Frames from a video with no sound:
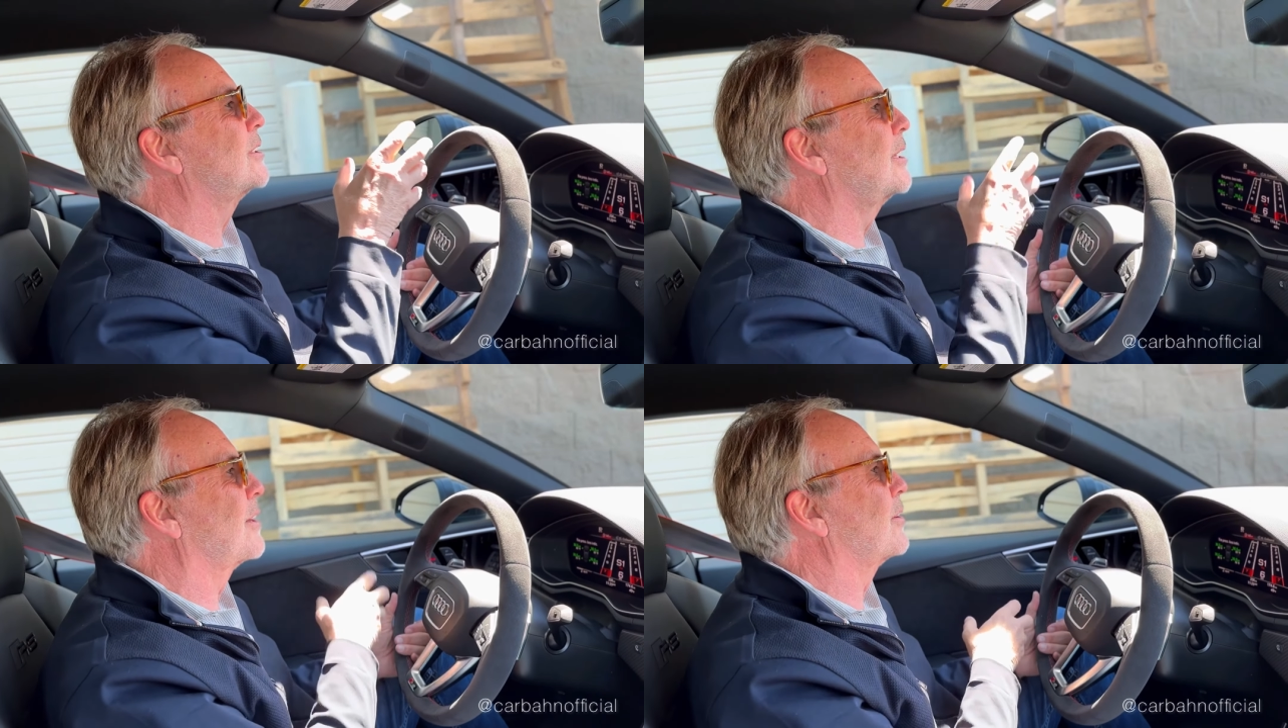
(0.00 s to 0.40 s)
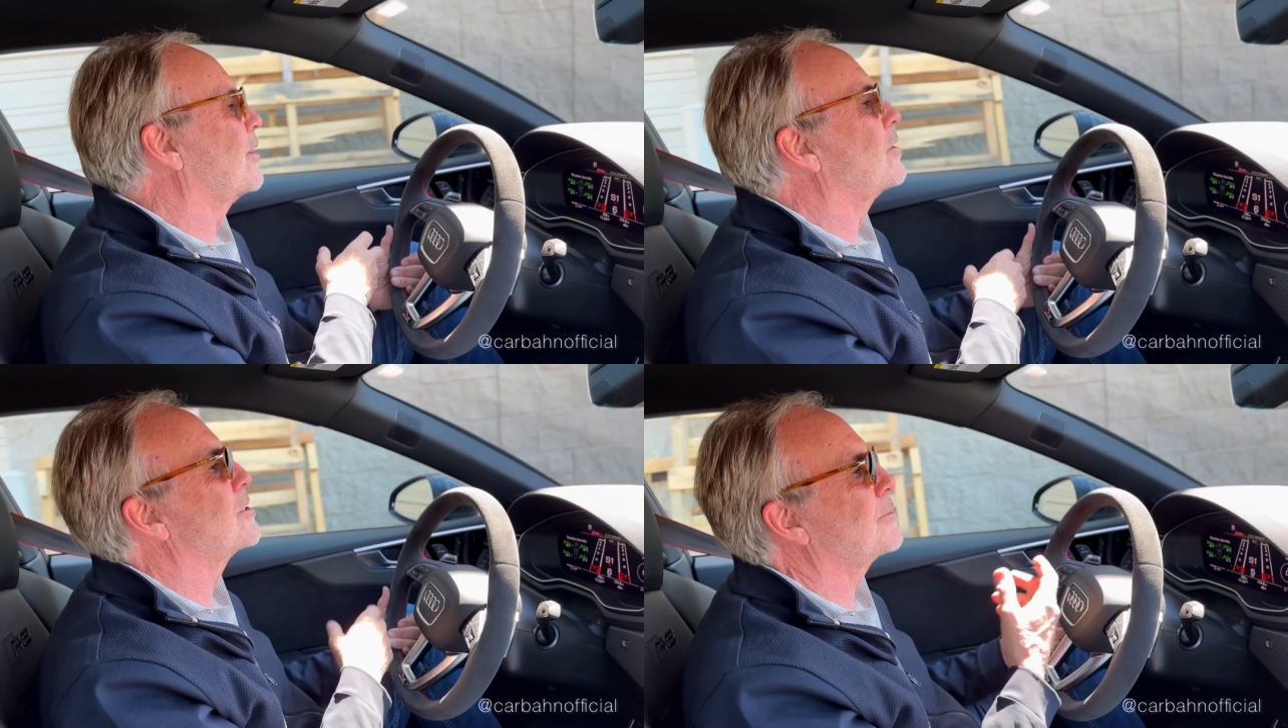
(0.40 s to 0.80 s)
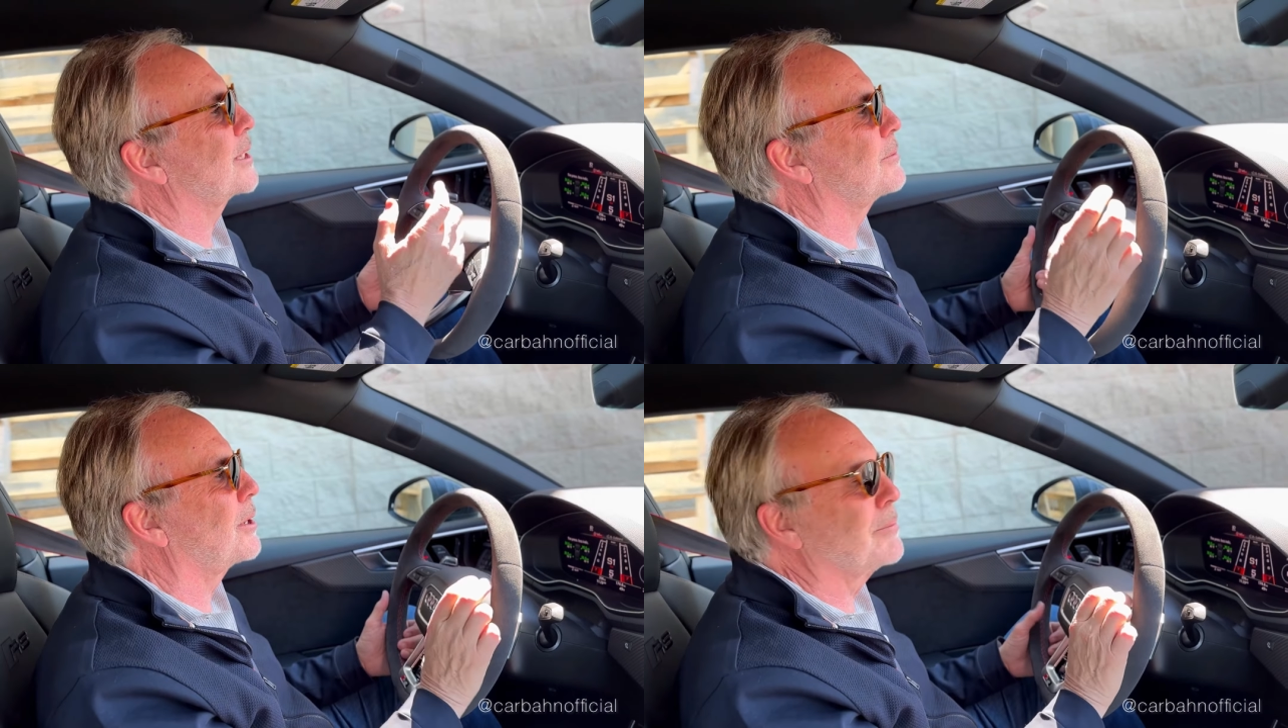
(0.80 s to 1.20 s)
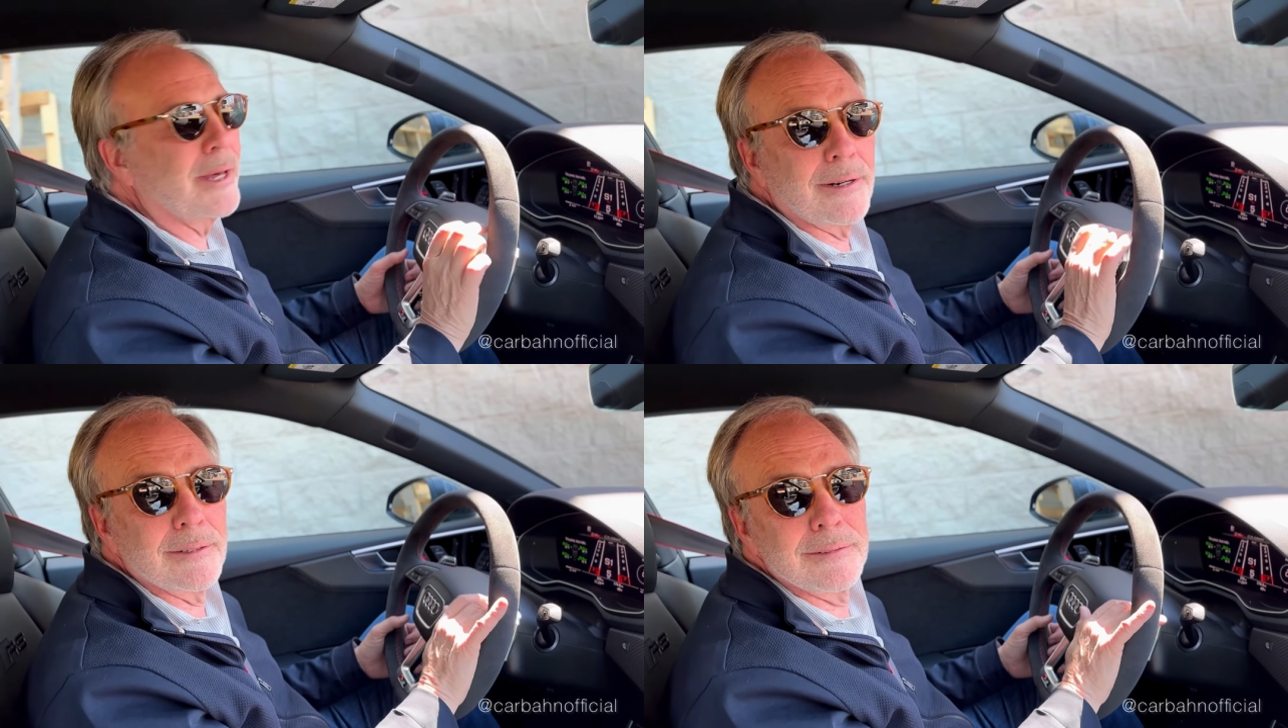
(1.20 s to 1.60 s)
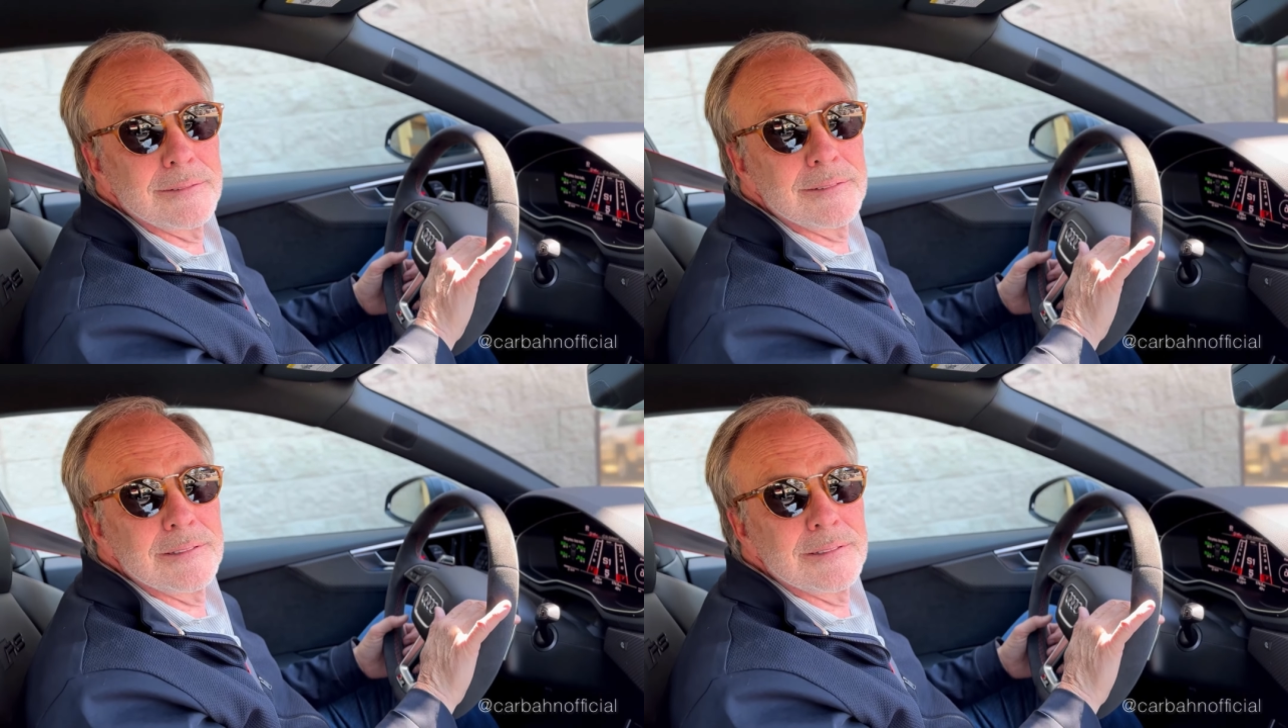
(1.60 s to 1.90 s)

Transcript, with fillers: to the other cars and make them all better. Mm